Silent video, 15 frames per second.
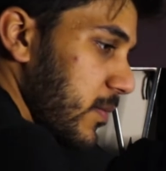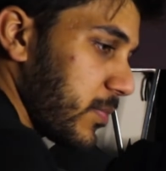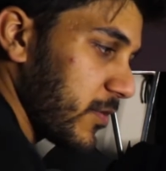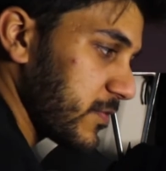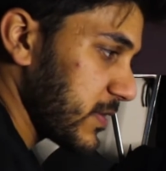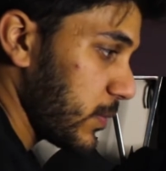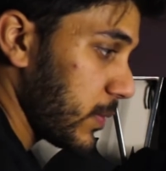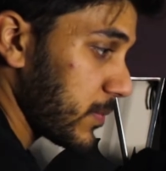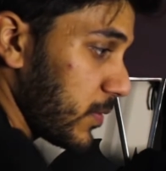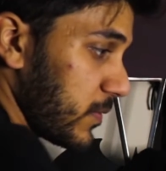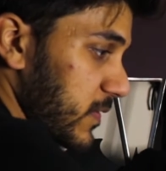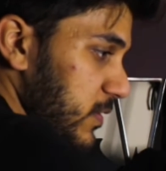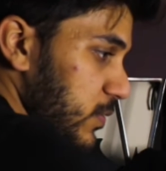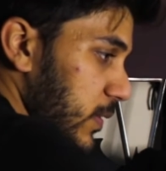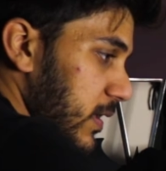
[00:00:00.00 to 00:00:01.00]
Obviously when I'm
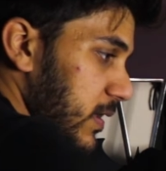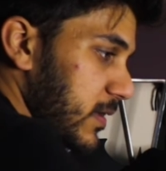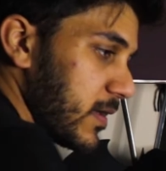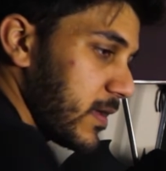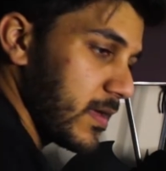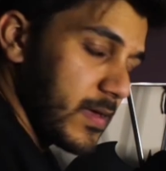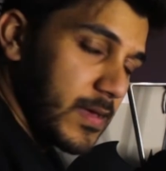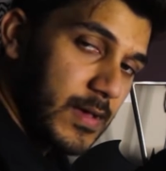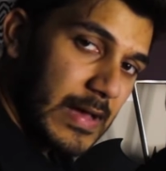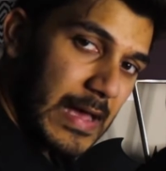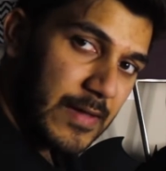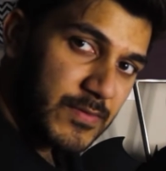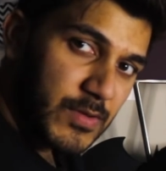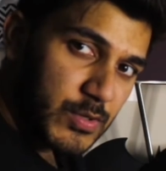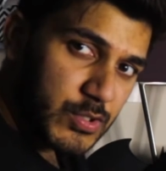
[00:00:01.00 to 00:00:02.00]
going this way,
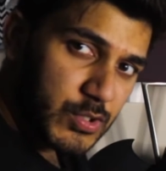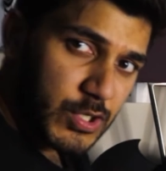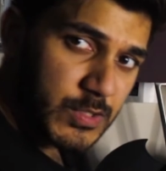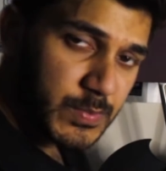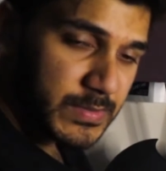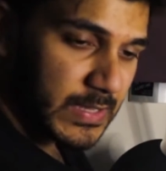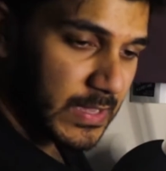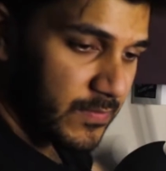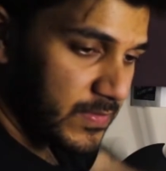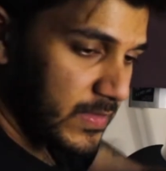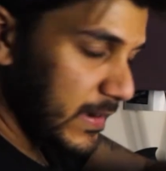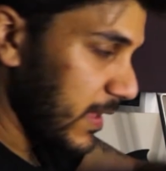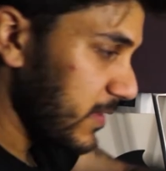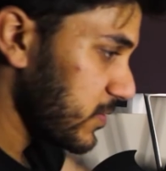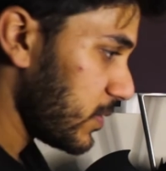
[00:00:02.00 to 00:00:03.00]
I have no choice but to have
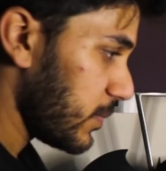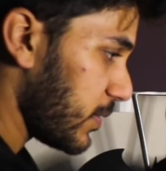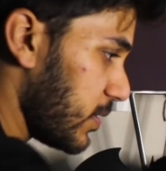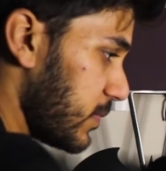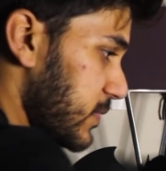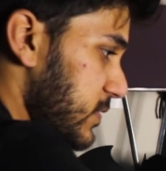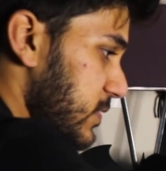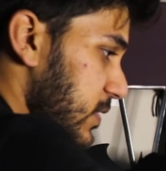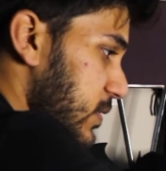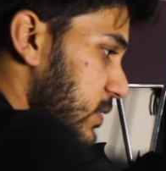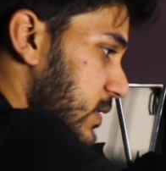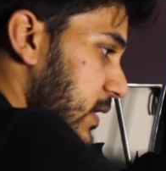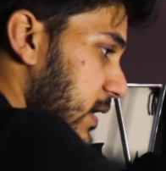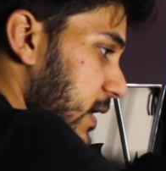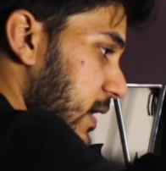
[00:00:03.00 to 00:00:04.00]
the lens on the bottom. So